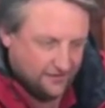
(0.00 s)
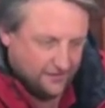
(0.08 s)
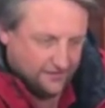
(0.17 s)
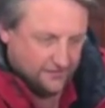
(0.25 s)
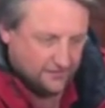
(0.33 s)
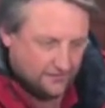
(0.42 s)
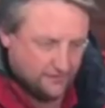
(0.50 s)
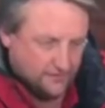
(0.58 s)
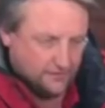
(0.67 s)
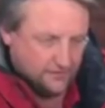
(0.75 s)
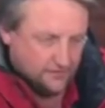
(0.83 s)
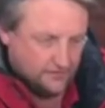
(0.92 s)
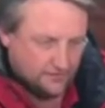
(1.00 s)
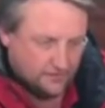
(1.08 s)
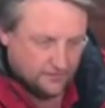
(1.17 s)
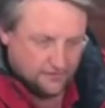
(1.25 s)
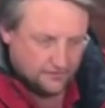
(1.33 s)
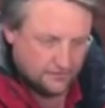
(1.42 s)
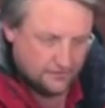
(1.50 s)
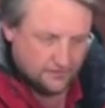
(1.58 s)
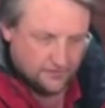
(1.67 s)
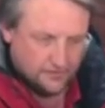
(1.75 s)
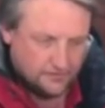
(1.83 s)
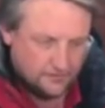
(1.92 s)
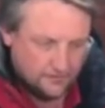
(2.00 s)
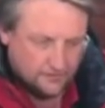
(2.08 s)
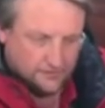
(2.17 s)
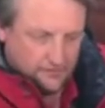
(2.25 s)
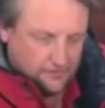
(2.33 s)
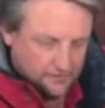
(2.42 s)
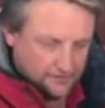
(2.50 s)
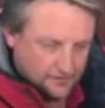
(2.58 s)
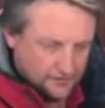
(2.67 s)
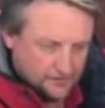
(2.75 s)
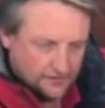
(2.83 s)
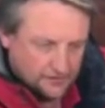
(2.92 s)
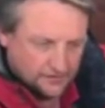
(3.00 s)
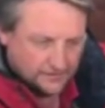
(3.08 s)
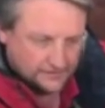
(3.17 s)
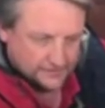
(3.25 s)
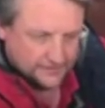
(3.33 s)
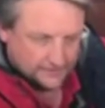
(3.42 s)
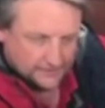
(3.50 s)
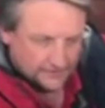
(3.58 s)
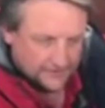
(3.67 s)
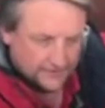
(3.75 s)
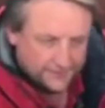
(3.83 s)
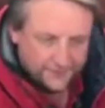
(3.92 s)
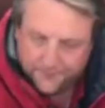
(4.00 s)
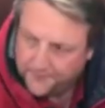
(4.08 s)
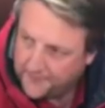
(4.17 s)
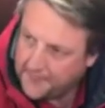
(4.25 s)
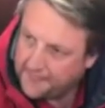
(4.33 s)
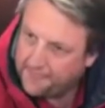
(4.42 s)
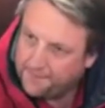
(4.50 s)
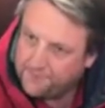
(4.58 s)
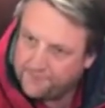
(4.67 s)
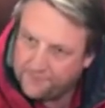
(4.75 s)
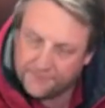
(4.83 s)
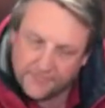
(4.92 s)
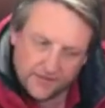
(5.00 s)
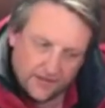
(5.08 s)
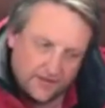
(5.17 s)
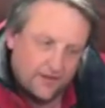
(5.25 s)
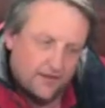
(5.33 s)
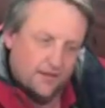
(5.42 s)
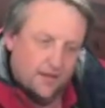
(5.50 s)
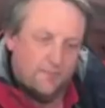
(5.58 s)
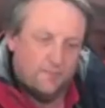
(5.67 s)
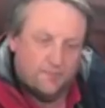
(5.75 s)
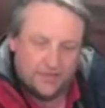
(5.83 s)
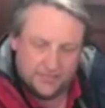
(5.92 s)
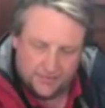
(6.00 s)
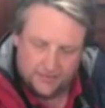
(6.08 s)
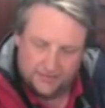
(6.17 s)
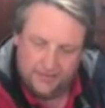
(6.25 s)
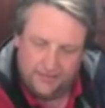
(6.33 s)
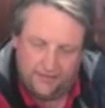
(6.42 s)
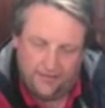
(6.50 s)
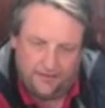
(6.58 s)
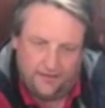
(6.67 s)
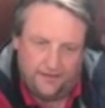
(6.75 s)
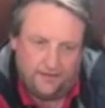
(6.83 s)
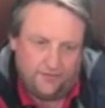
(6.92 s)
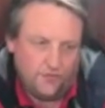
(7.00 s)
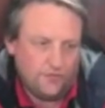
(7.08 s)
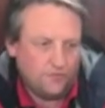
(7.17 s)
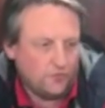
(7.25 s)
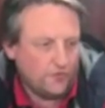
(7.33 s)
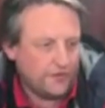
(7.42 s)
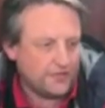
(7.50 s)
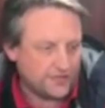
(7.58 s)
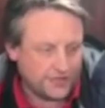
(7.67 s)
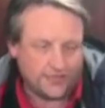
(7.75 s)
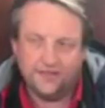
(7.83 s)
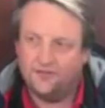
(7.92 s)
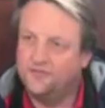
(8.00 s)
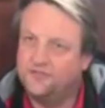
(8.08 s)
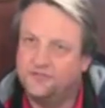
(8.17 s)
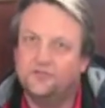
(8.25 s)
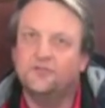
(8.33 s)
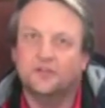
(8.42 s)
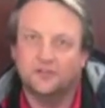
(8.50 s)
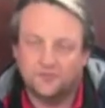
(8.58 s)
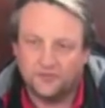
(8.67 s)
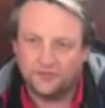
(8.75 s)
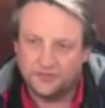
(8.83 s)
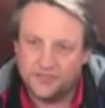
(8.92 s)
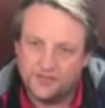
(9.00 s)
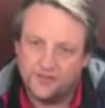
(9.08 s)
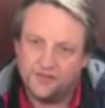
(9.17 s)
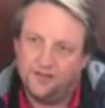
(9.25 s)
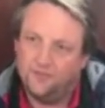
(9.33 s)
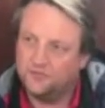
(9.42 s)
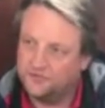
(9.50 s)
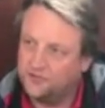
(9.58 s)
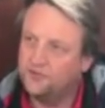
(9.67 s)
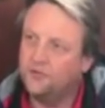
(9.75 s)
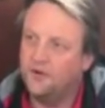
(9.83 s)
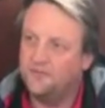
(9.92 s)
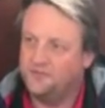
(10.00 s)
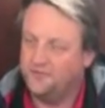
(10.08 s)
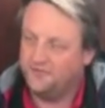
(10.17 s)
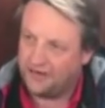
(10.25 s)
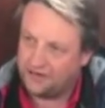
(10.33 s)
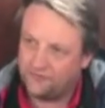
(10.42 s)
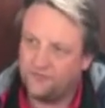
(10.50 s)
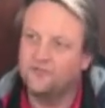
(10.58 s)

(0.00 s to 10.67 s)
That's a good question. How do you work out whether you use the 4 kilowatts or the 2.2, for instance? Basically, what they say on the 2 kilowatt is that they will do up to around